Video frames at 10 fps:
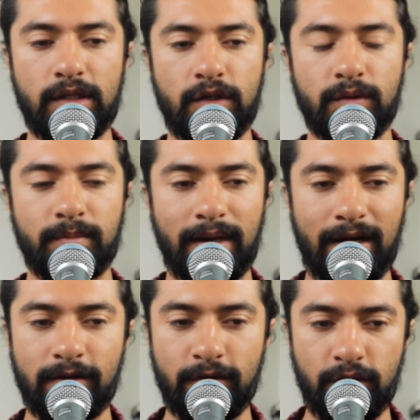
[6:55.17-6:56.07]
You're
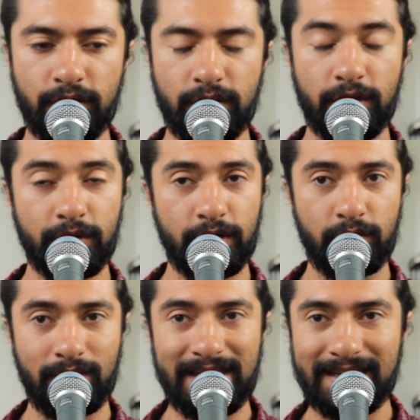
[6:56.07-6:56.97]
proud of your your
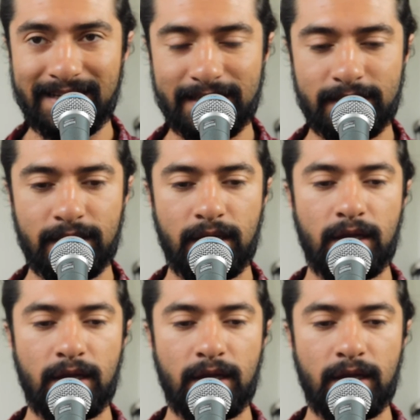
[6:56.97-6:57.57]
uniqueness.